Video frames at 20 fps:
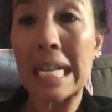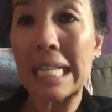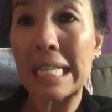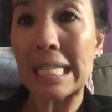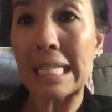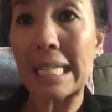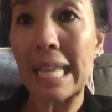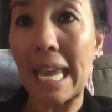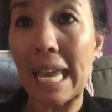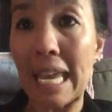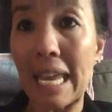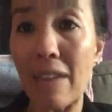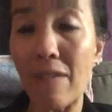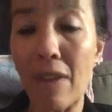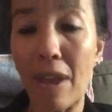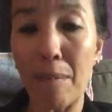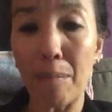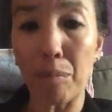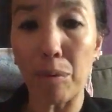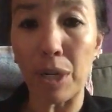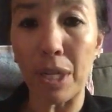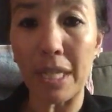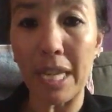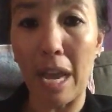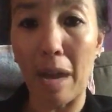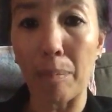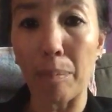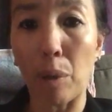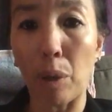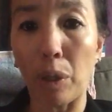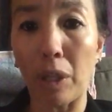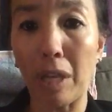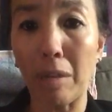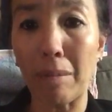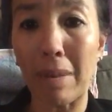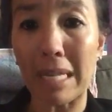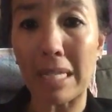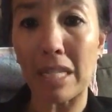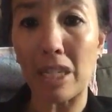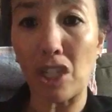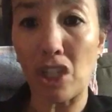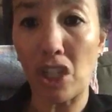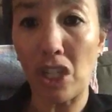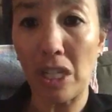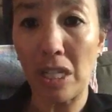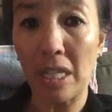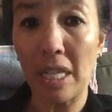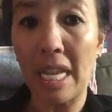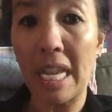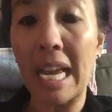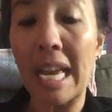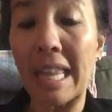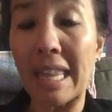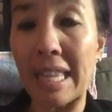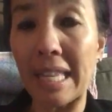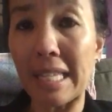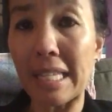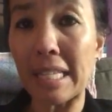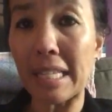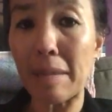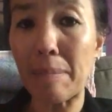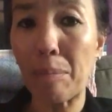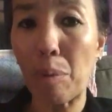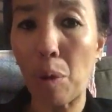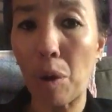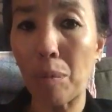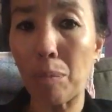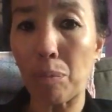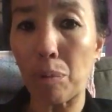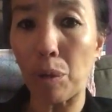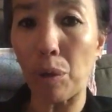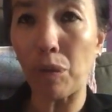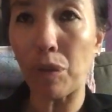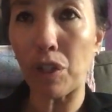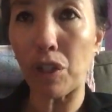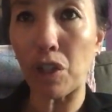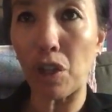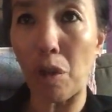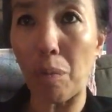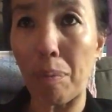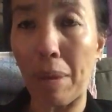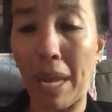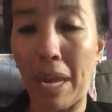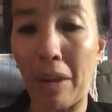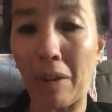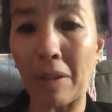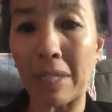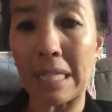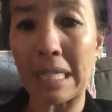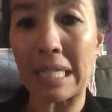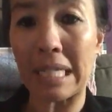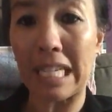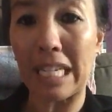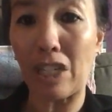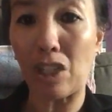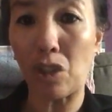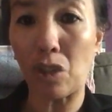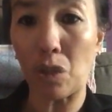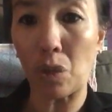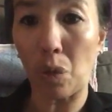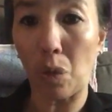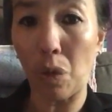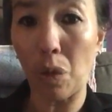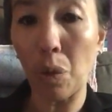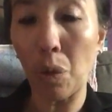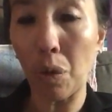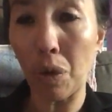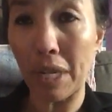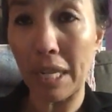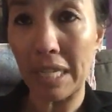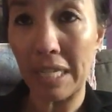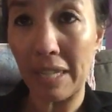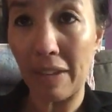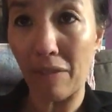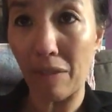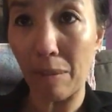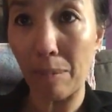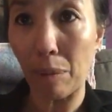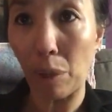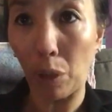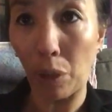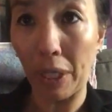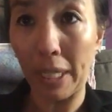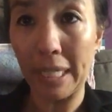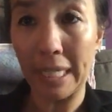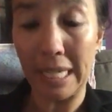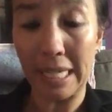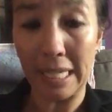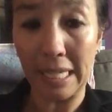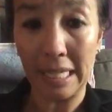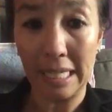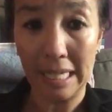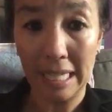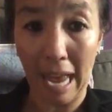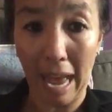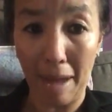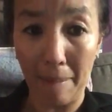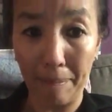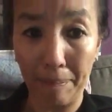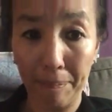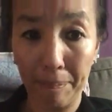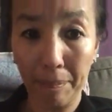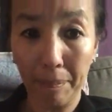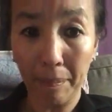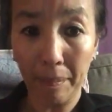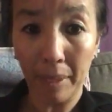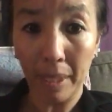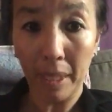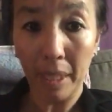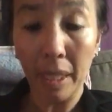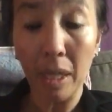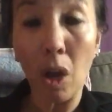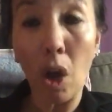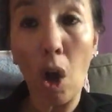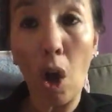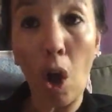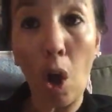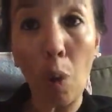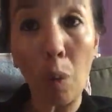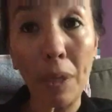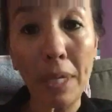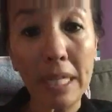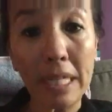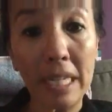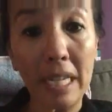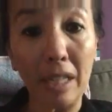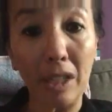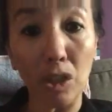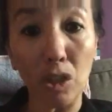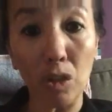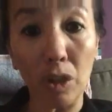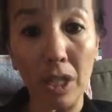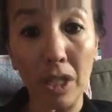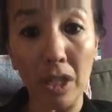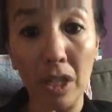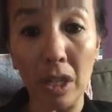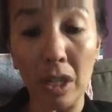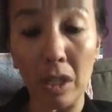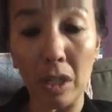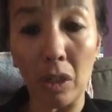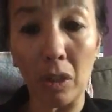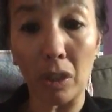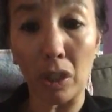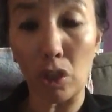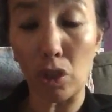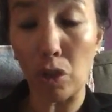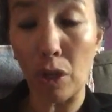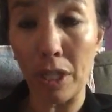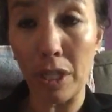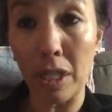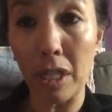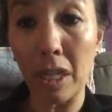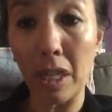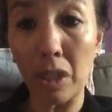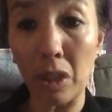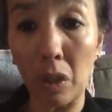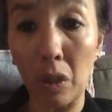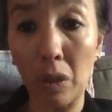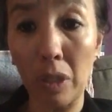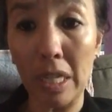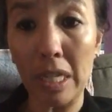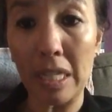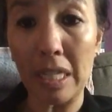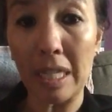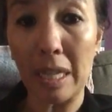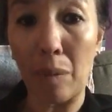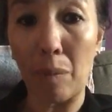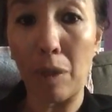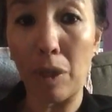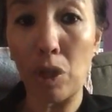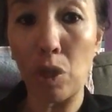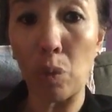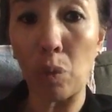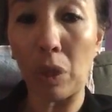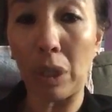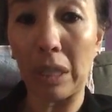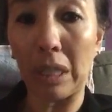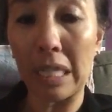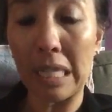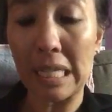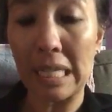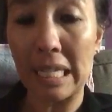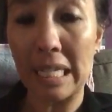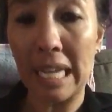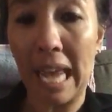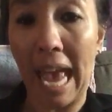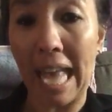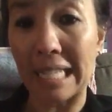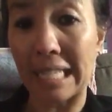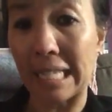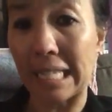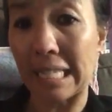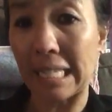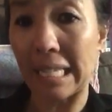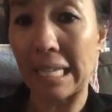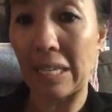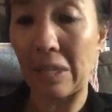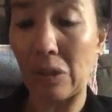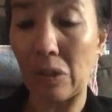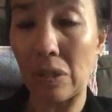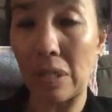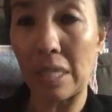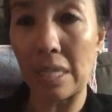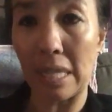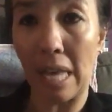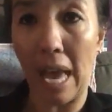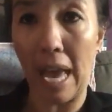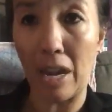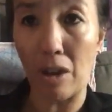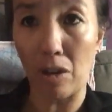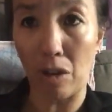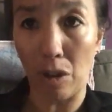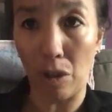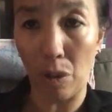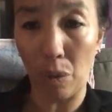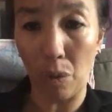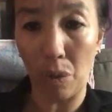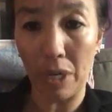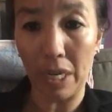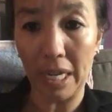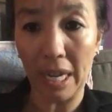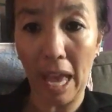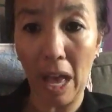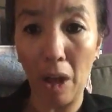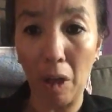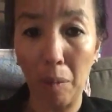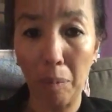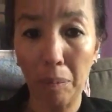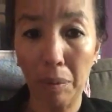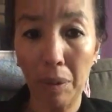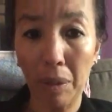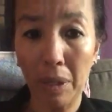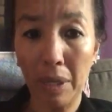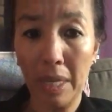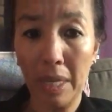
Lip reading: Save and print out bullying messages. This is important proof to show parents, teachers, or authorities if the bullying doesn't stop. Always tell a trusted adult. A trusted adult is someone who will listen, has the skills, desire, and authority to help.